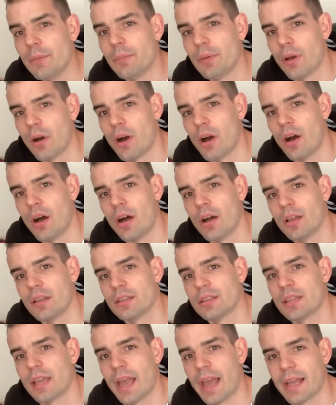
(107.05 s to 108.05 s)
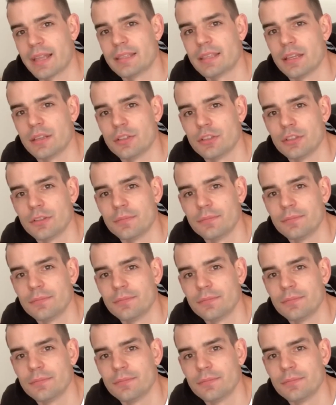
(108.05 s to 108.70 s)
your hearts at attention,